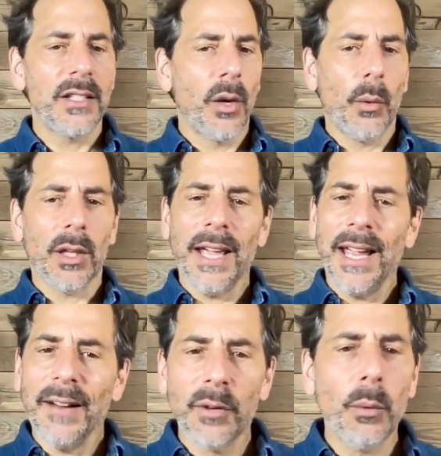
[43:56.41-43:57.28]
so will
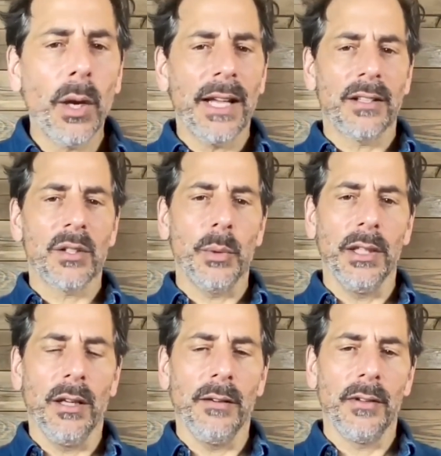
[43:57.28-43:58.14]
everyone else we
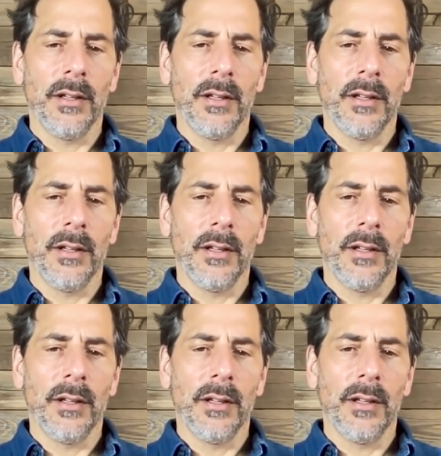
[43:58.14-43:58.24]
love.